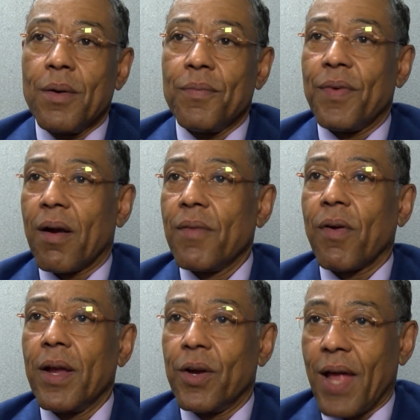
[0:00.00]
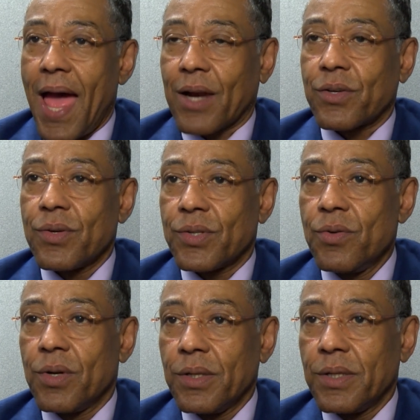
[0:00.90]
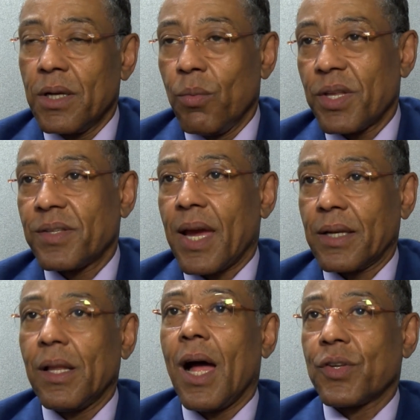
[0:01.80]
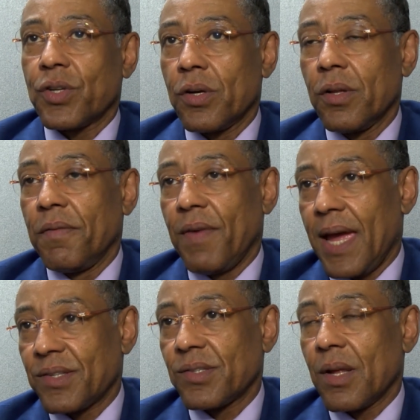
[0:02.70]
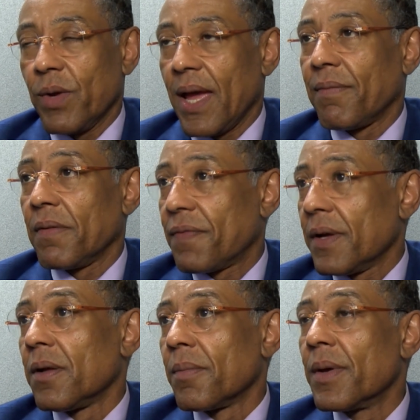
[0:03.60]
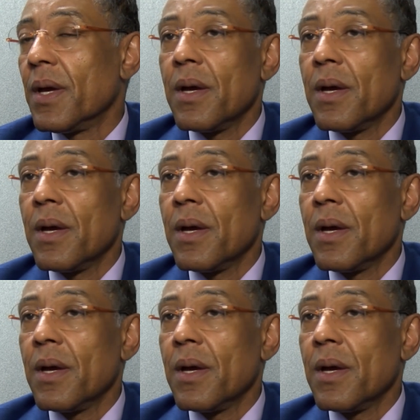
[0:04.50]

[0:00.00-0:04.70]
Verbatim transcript: very, very good actors who can deal with the technological advances that we have in film.